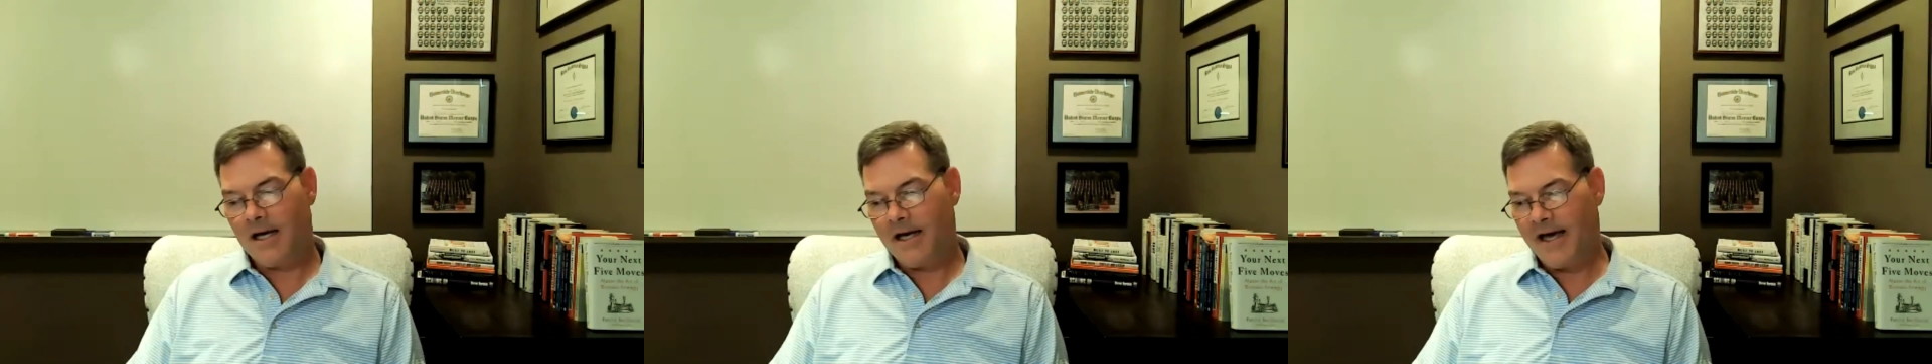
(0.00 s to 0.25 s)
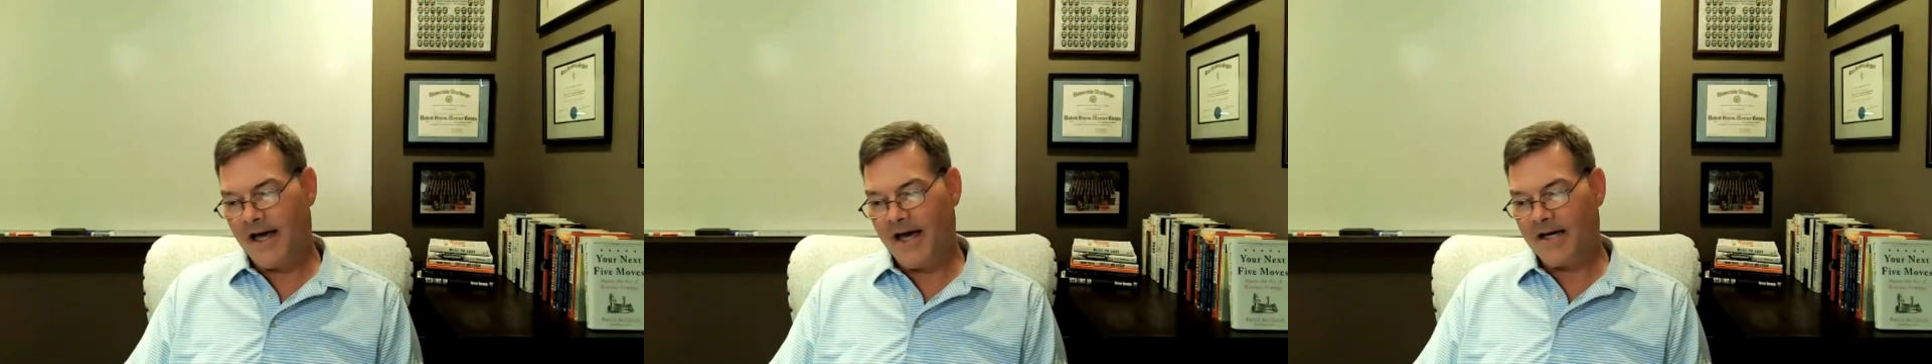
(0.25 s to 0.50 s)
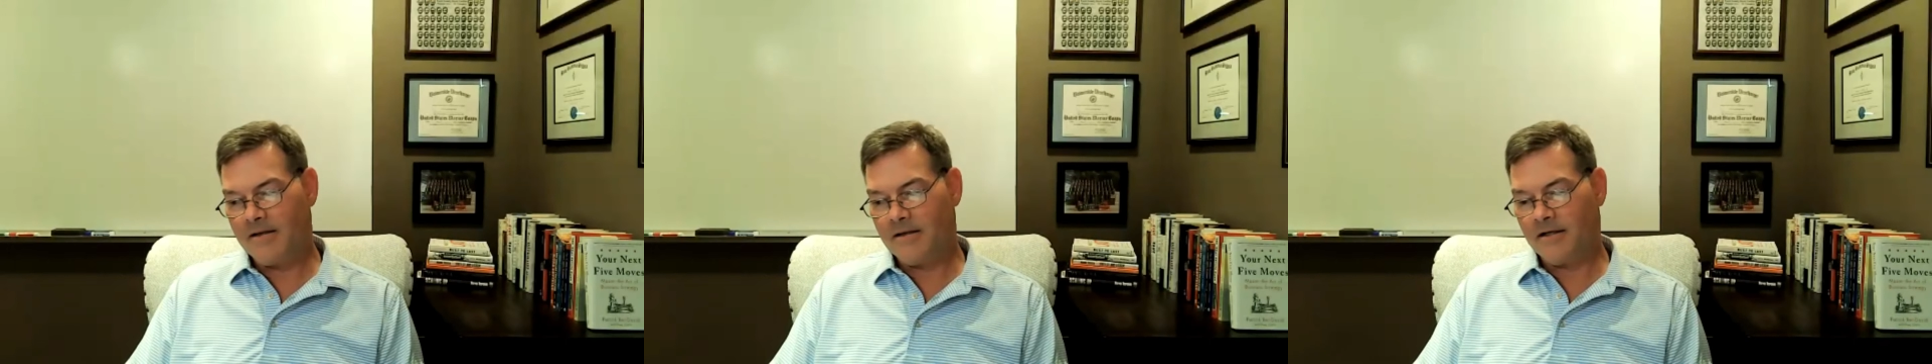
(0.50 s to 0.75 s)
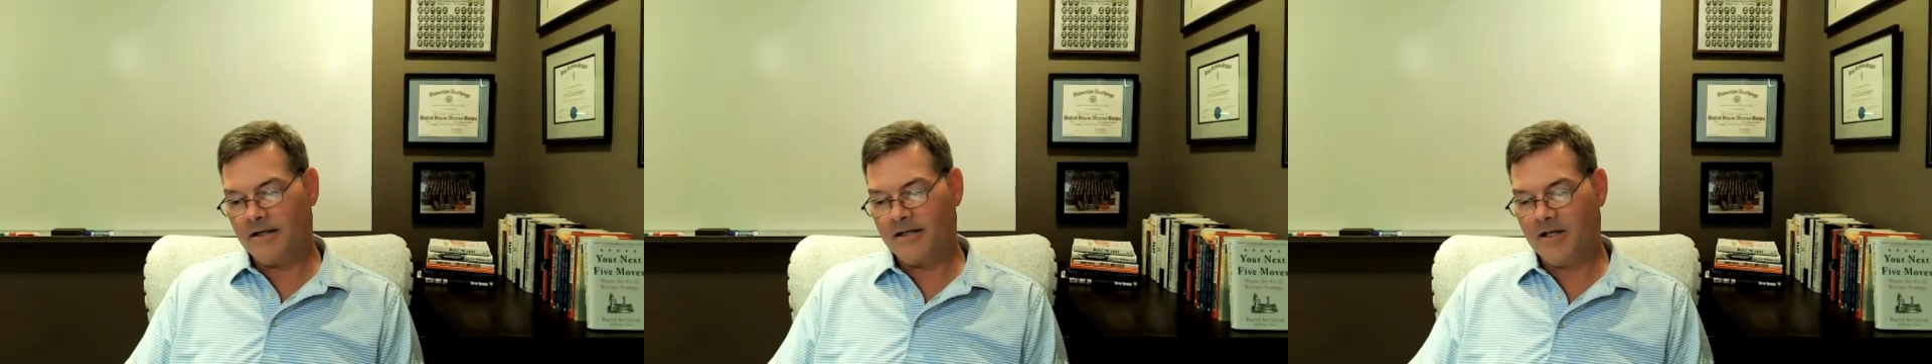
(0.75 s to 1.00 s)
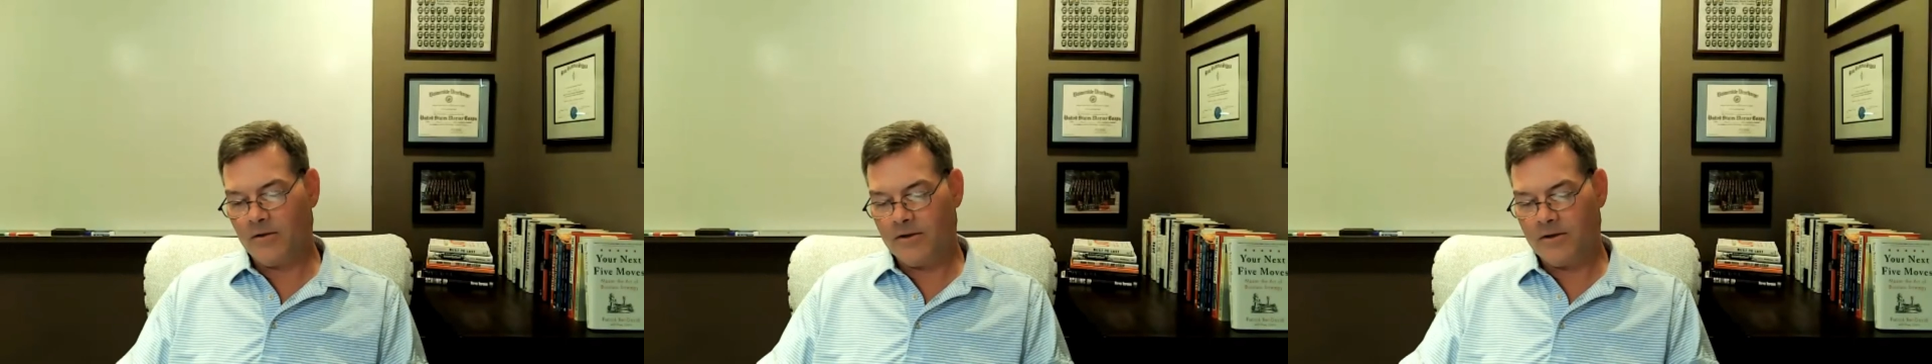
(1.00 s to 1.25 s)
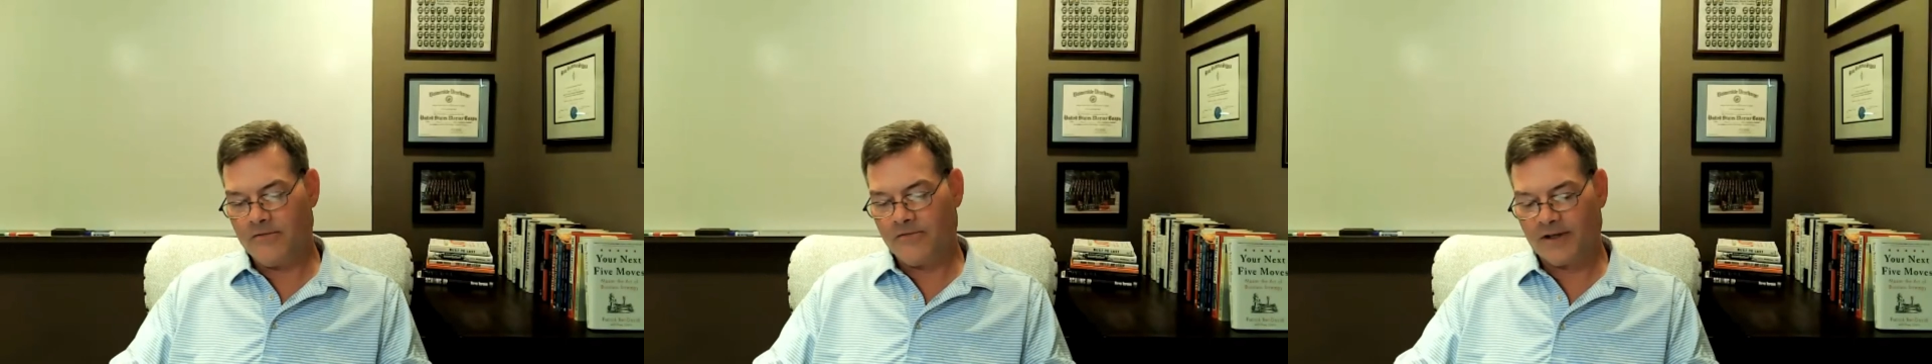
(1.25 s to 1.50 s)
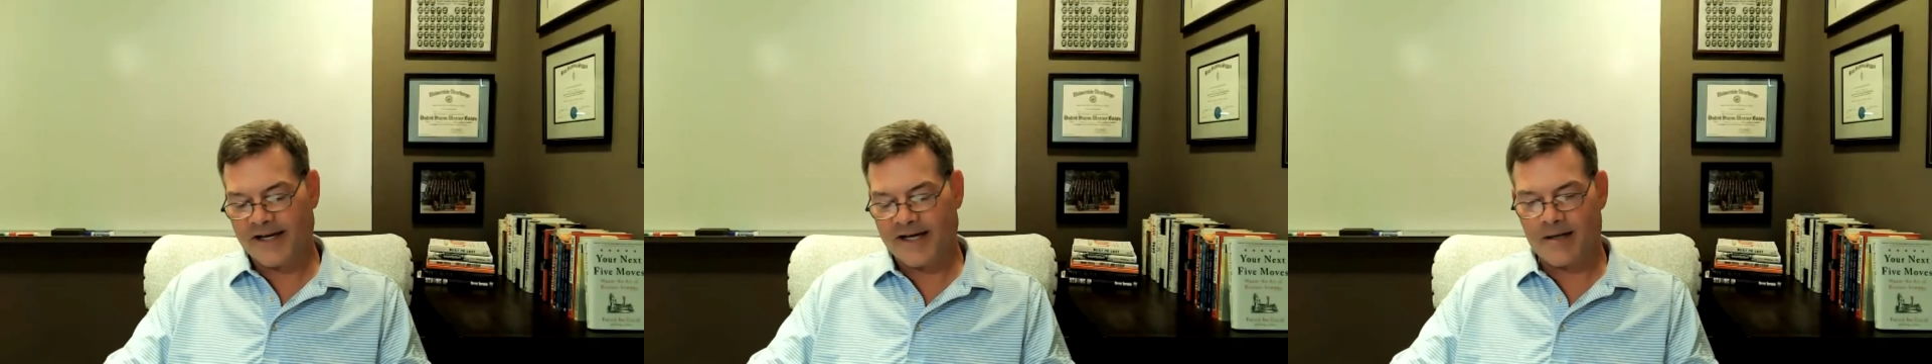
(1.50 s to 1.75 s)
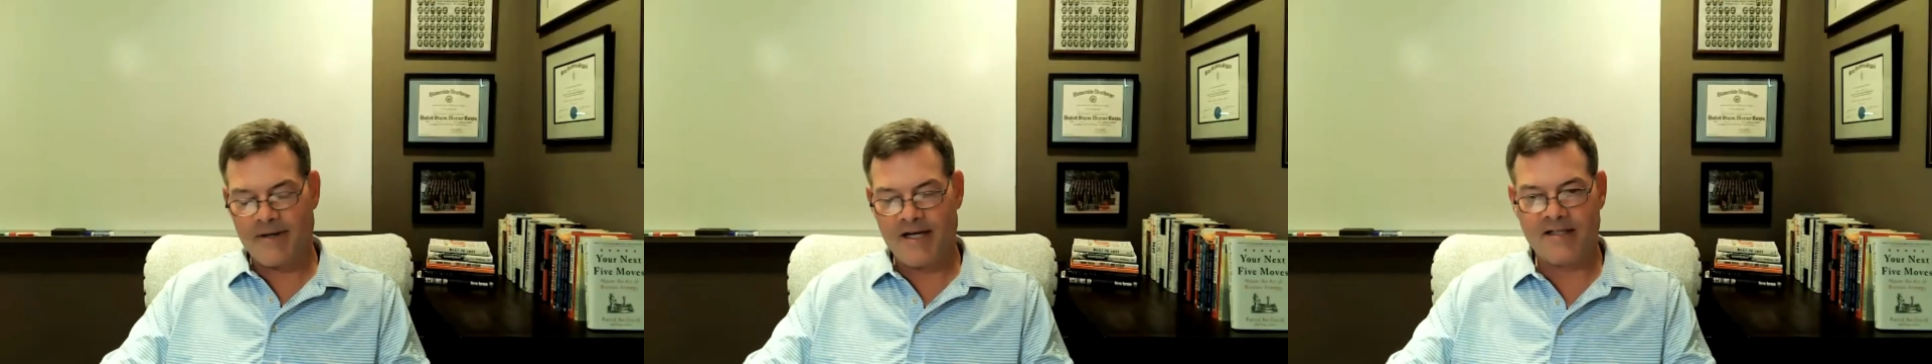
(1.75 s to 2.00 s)
and you've really got
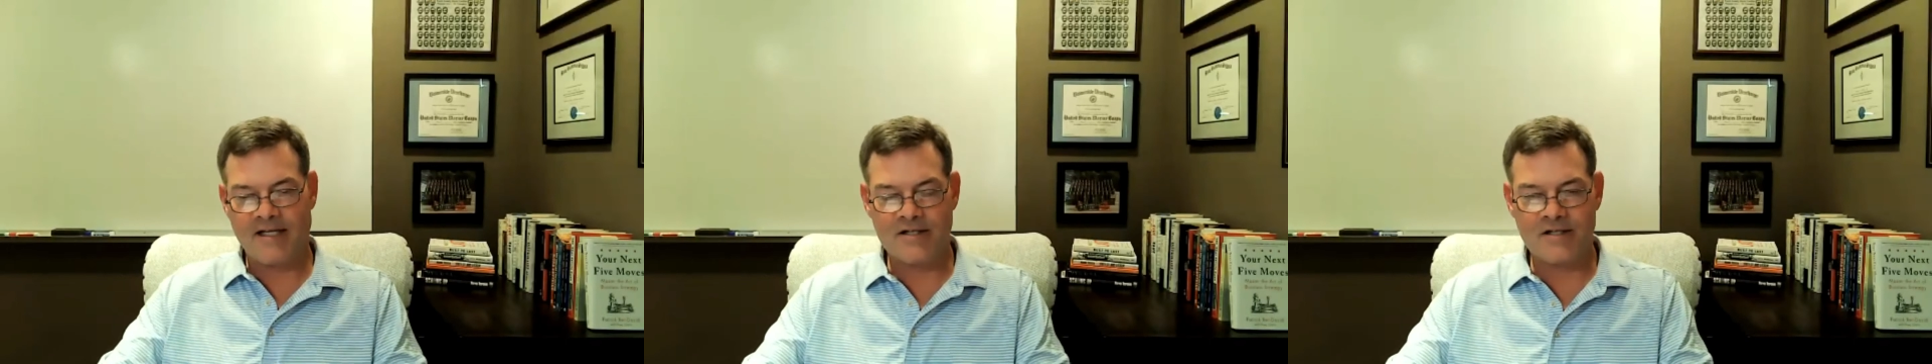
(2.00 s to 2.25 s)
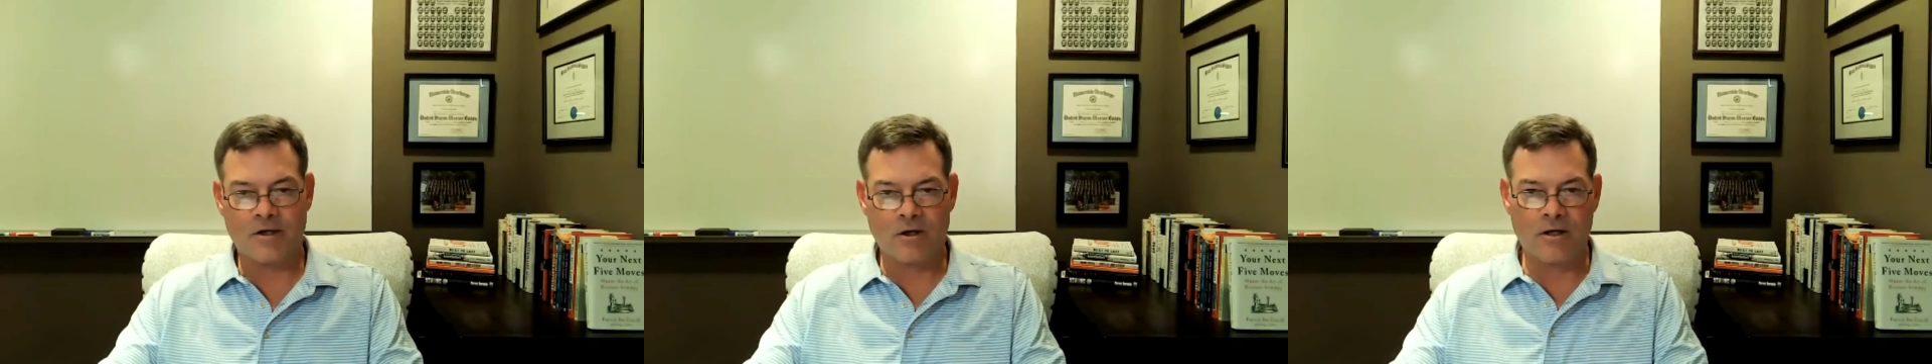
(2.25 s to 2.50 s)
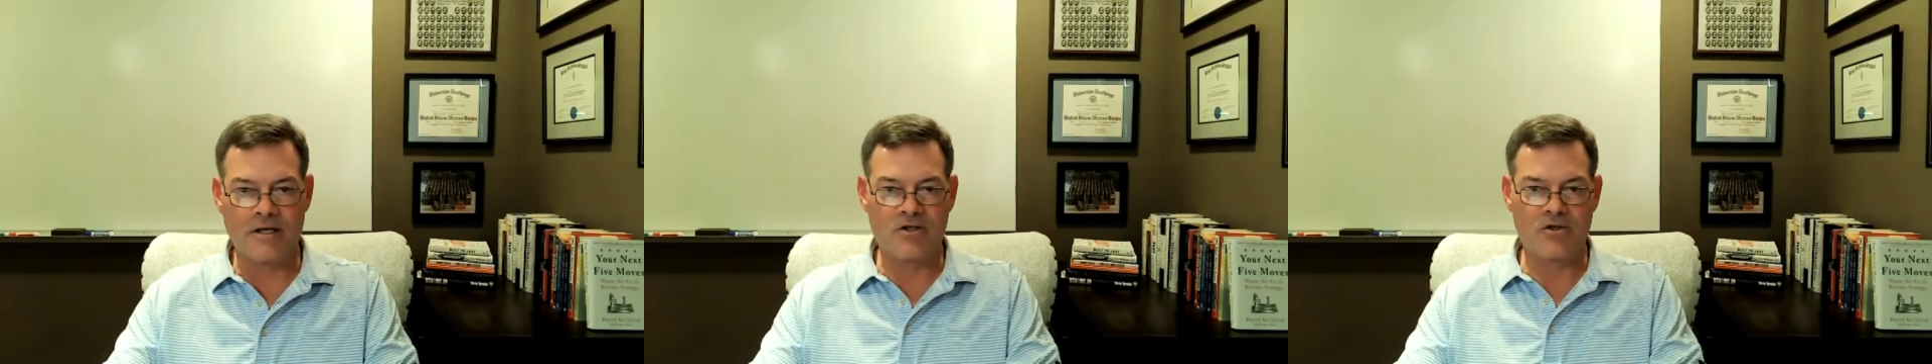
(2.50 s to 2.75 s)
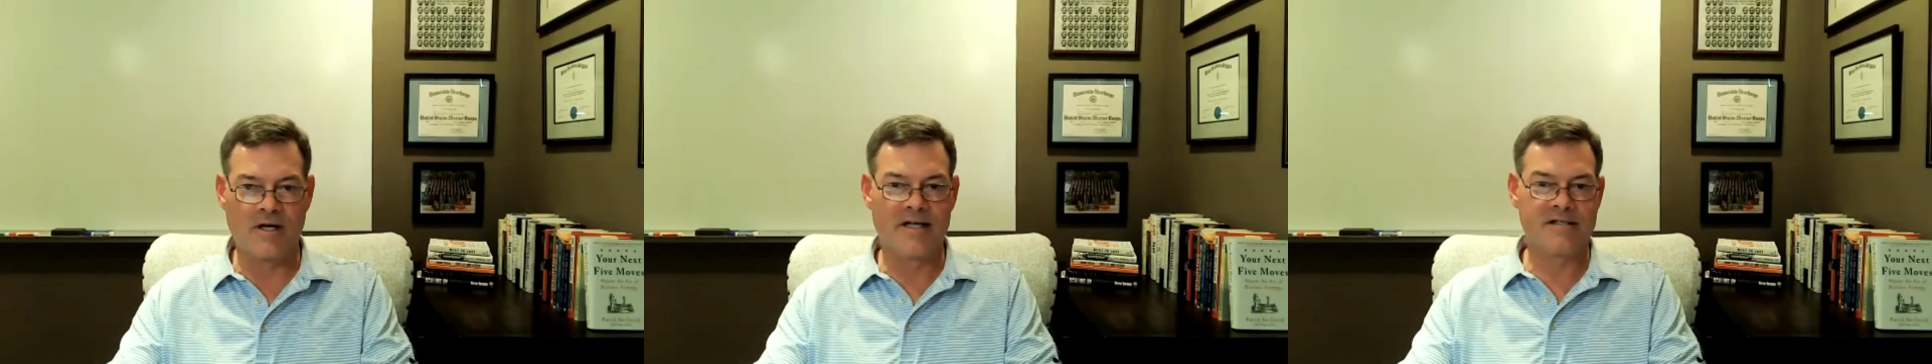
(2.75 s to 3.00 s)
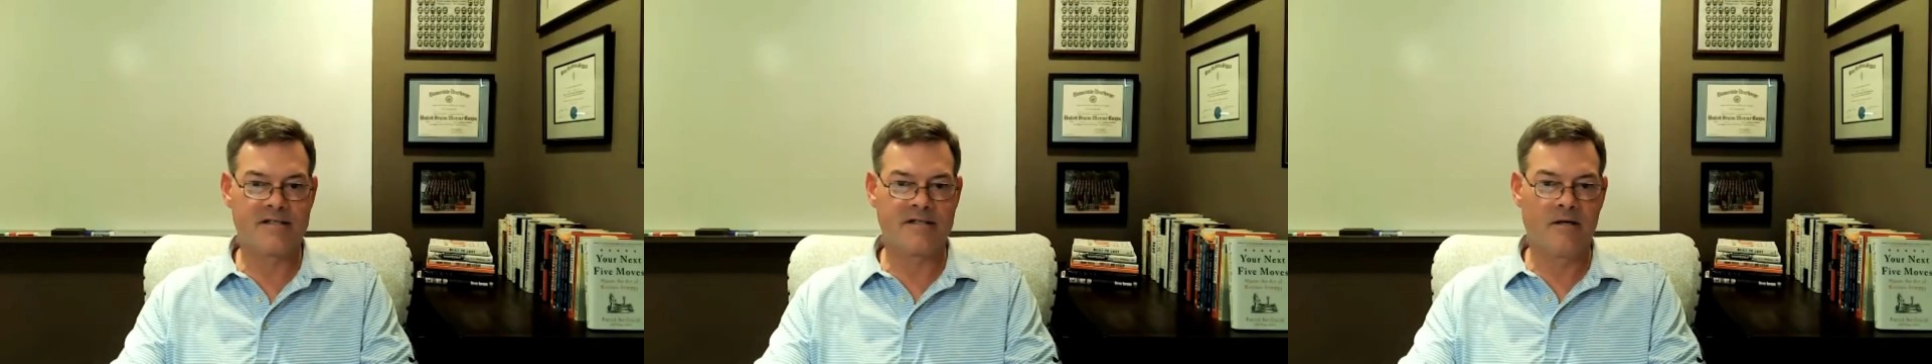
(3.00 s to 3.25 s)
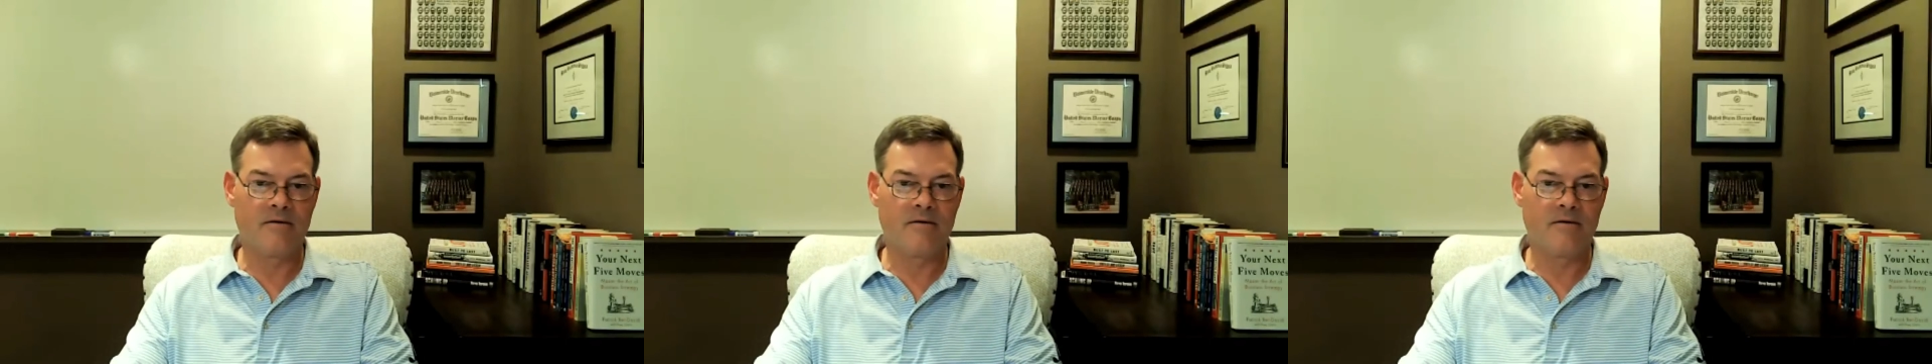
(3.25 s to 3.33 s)
to pay attention to current trends.